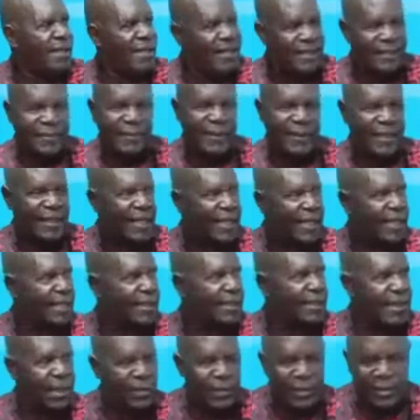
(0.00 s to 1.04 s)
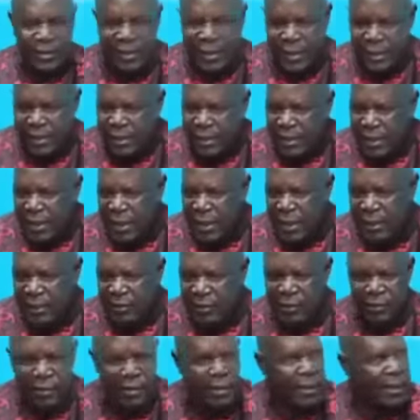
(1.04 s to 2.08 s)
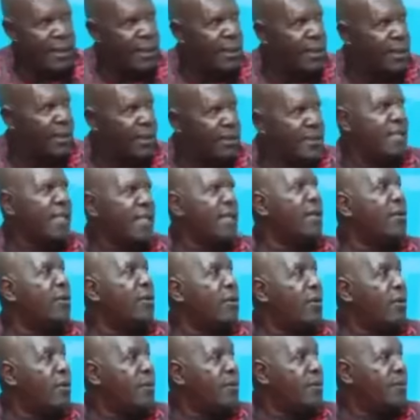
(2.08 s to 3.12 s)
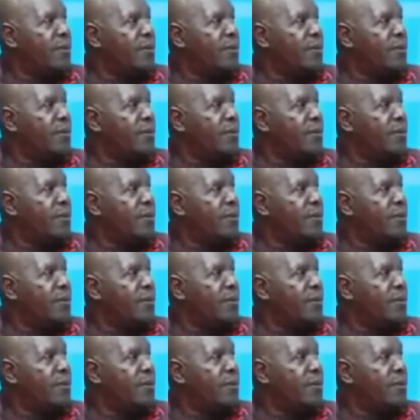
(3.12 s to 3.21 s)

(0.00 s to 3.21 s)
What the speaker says: especially the recent election in Senegal,